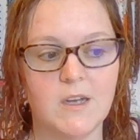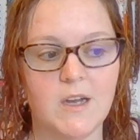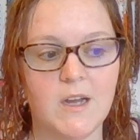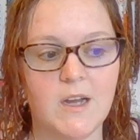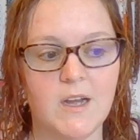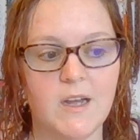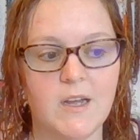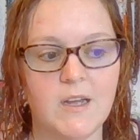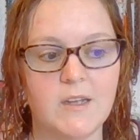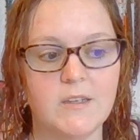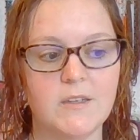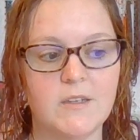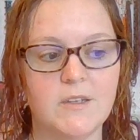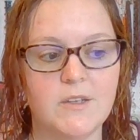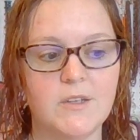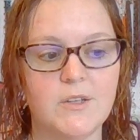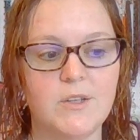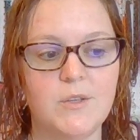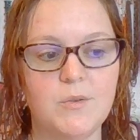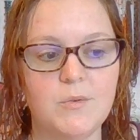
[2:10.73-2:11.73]

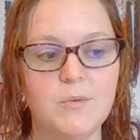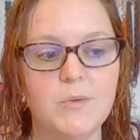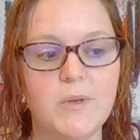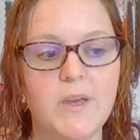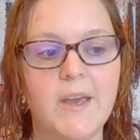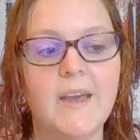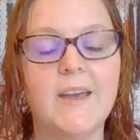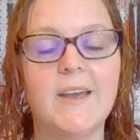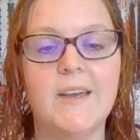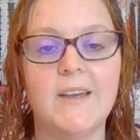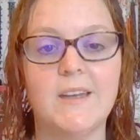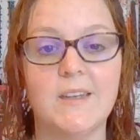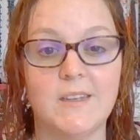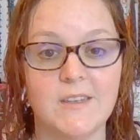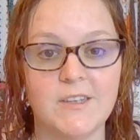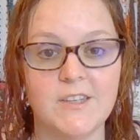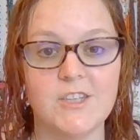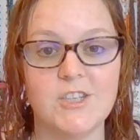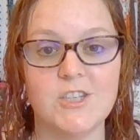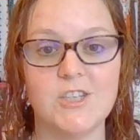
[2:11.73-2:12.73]
And you can
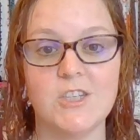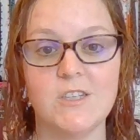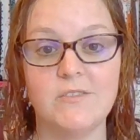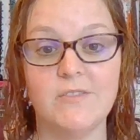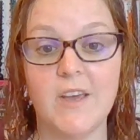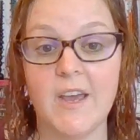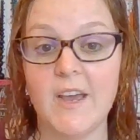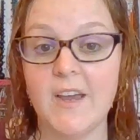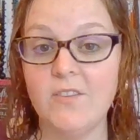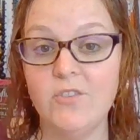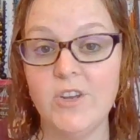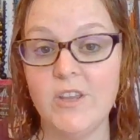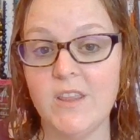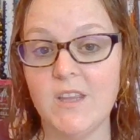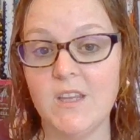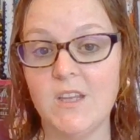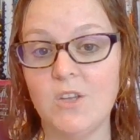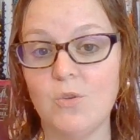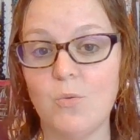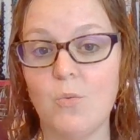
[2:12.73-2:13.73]
achieve
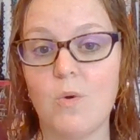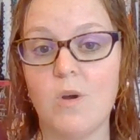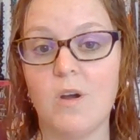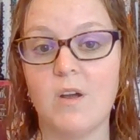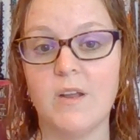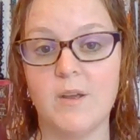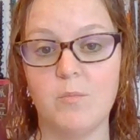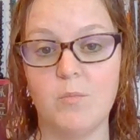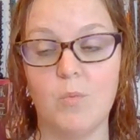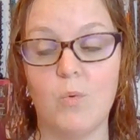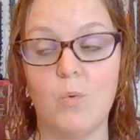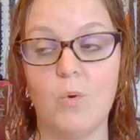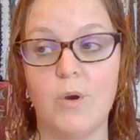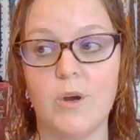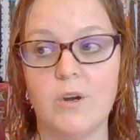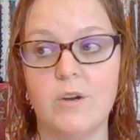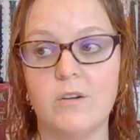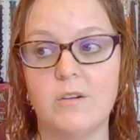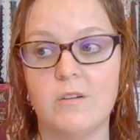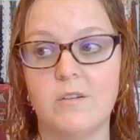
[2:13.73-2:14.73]
everything you want and
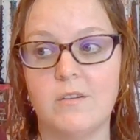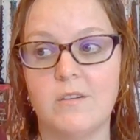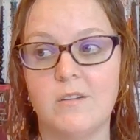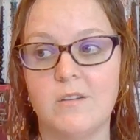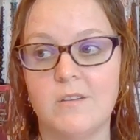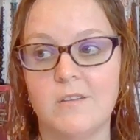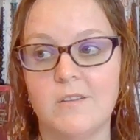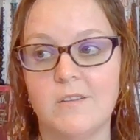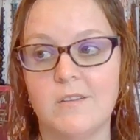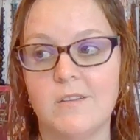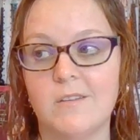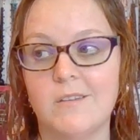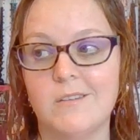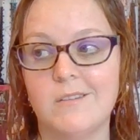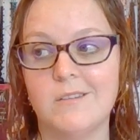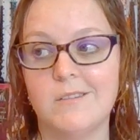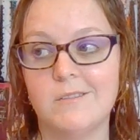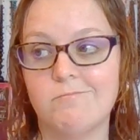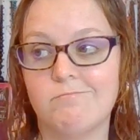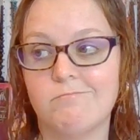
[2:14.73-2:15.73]
more.
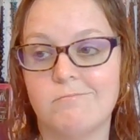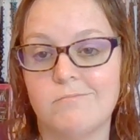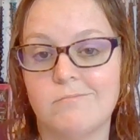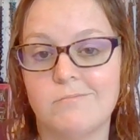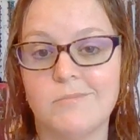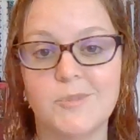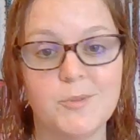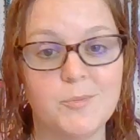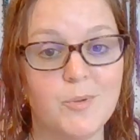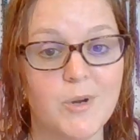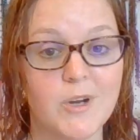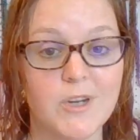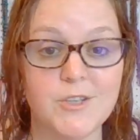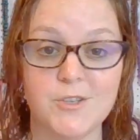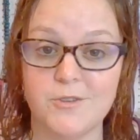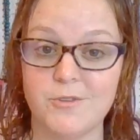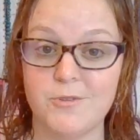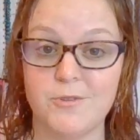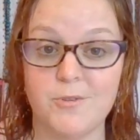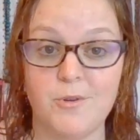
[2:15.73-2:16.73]

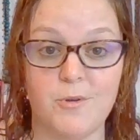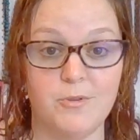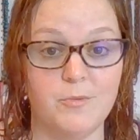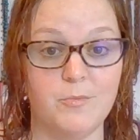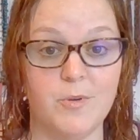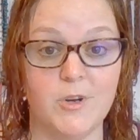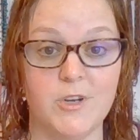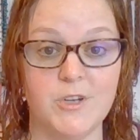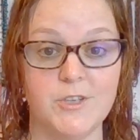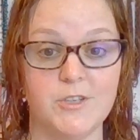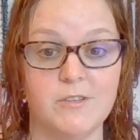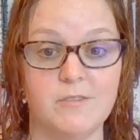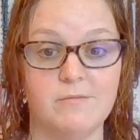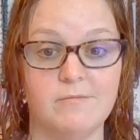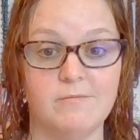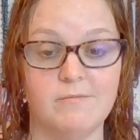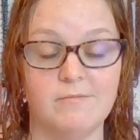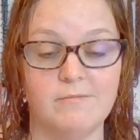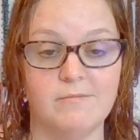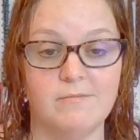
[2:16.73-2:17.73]
Depression or no depression.
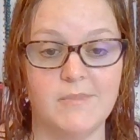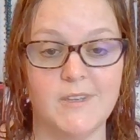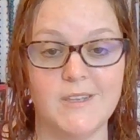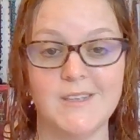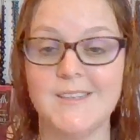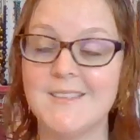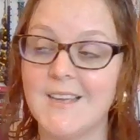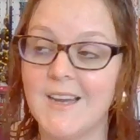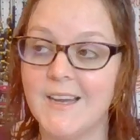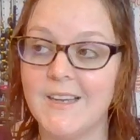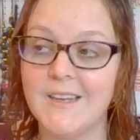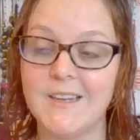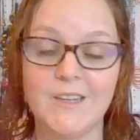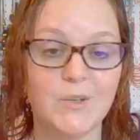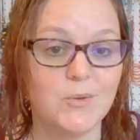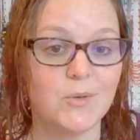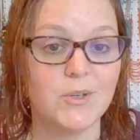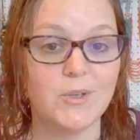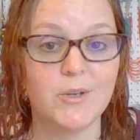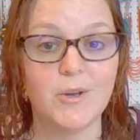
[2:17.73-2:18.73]

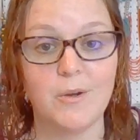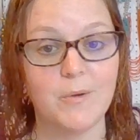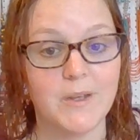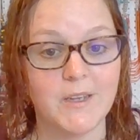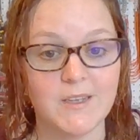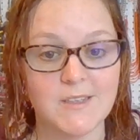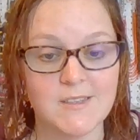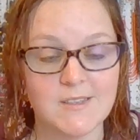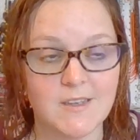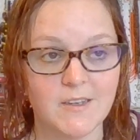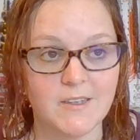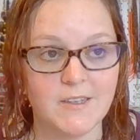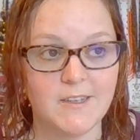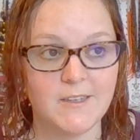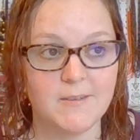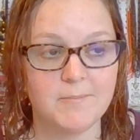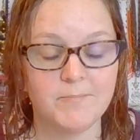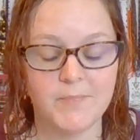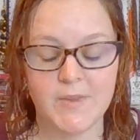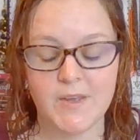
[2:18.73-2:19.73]
Anxiety or no anxiety.
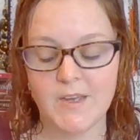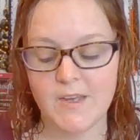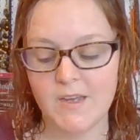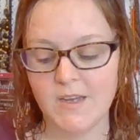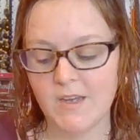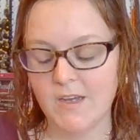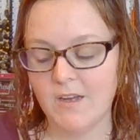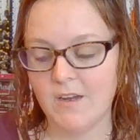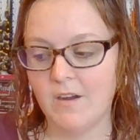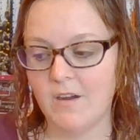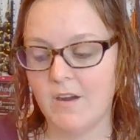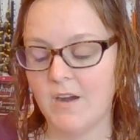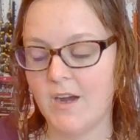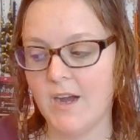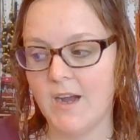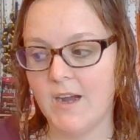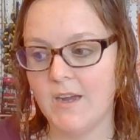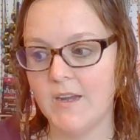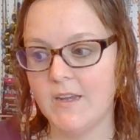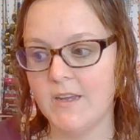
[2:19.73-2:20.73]

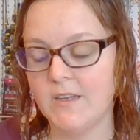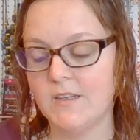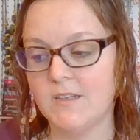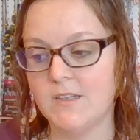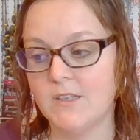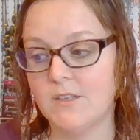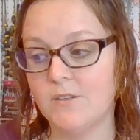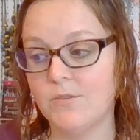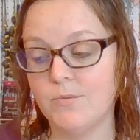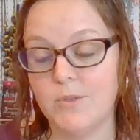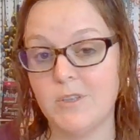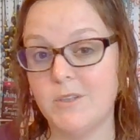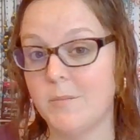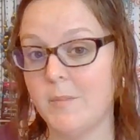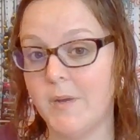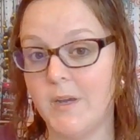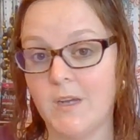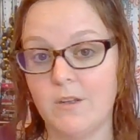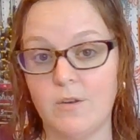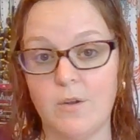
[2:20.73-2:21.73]
I didn't really
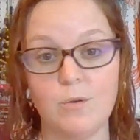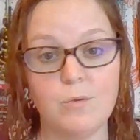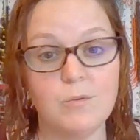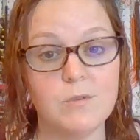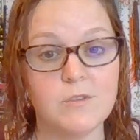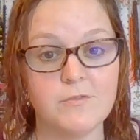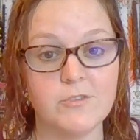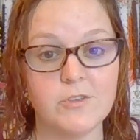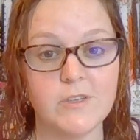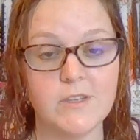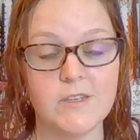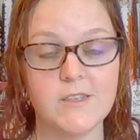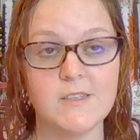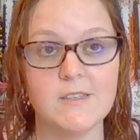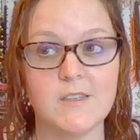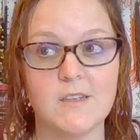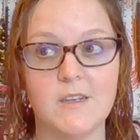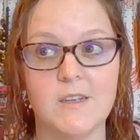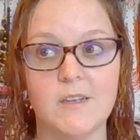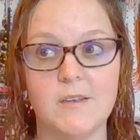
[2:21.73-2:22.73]
make notes for
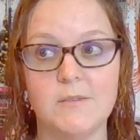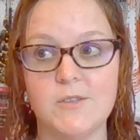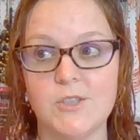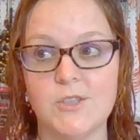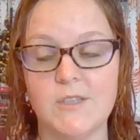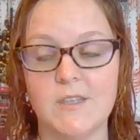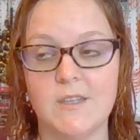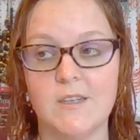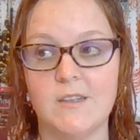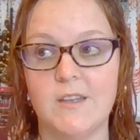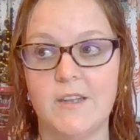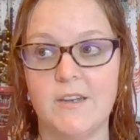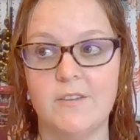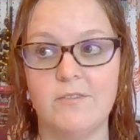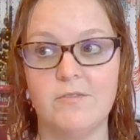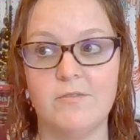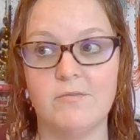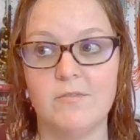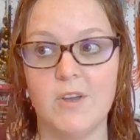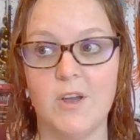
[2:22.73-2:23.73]
this. I'm just going to let
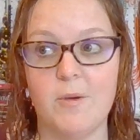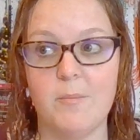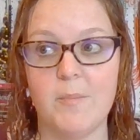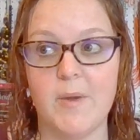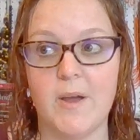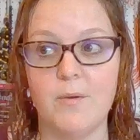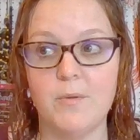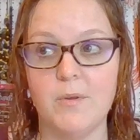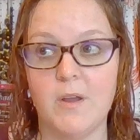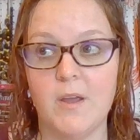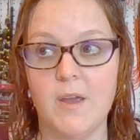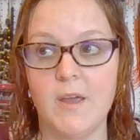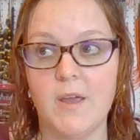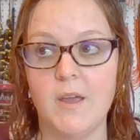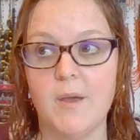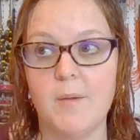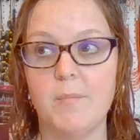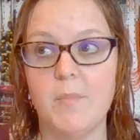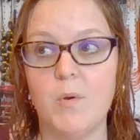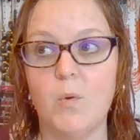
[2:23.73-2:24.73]
it come out.
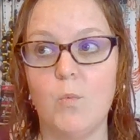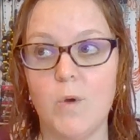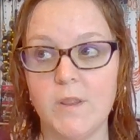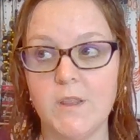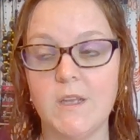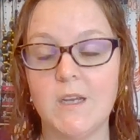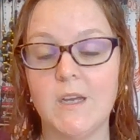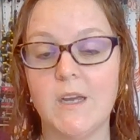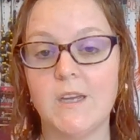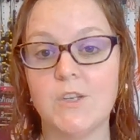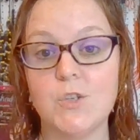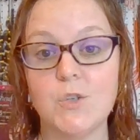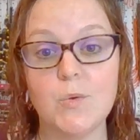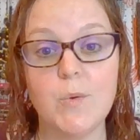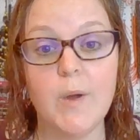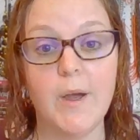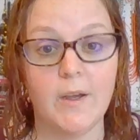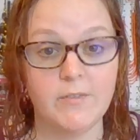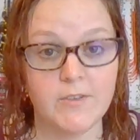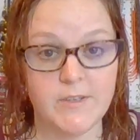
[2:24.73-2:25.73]
But one thing I do
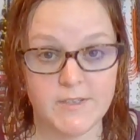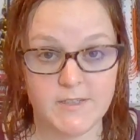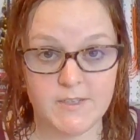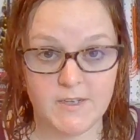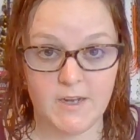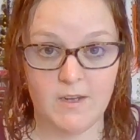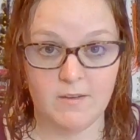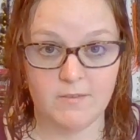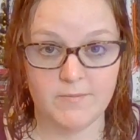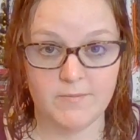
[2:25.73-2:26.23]
have to say,